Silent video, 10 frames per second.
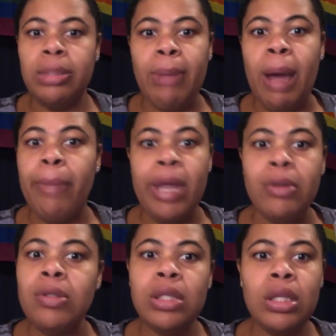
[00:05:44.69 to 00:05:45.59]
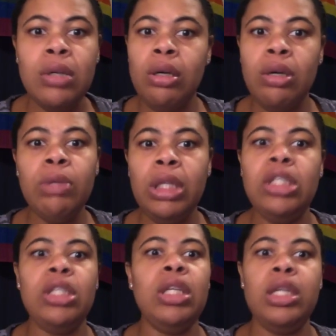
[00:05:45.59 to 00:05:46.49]
my parents was in the
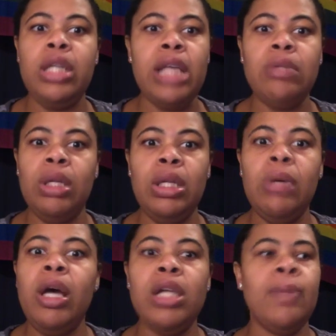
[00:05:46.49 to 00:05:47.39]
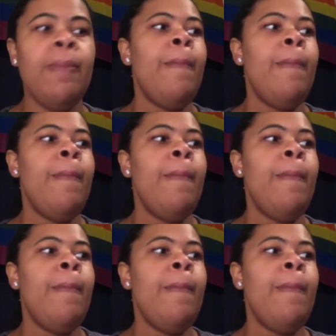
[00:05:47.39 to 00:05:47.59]
religion and that's what it was.